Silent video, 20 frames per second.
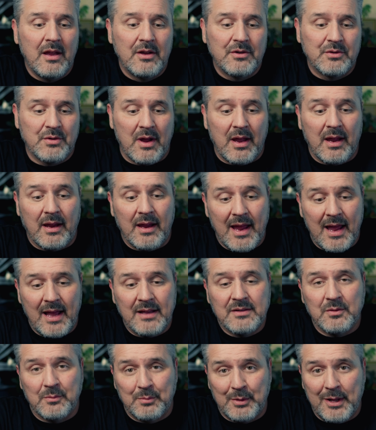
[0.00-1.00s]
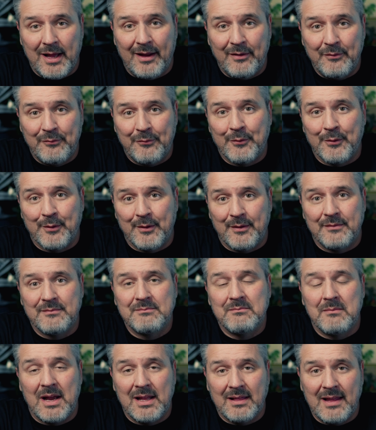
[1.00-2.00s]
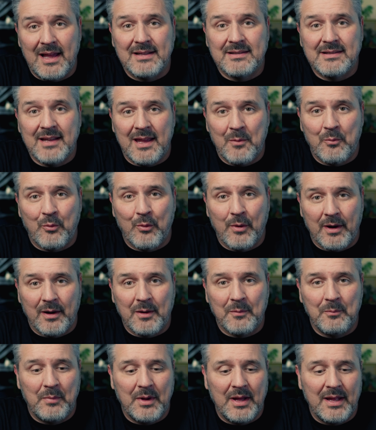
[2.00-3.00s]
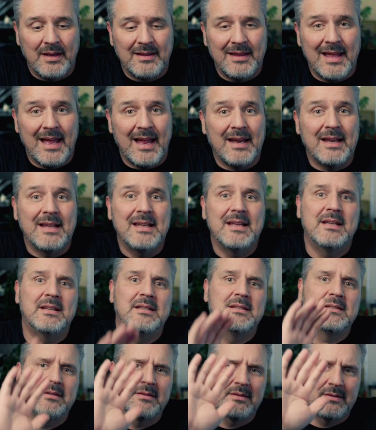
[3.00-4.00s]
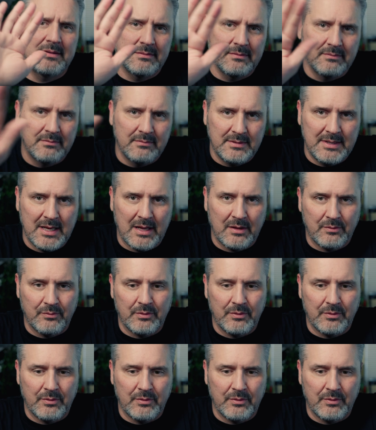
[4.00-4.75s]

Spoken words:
trying a Hasselblad for my landscape work, but that is down the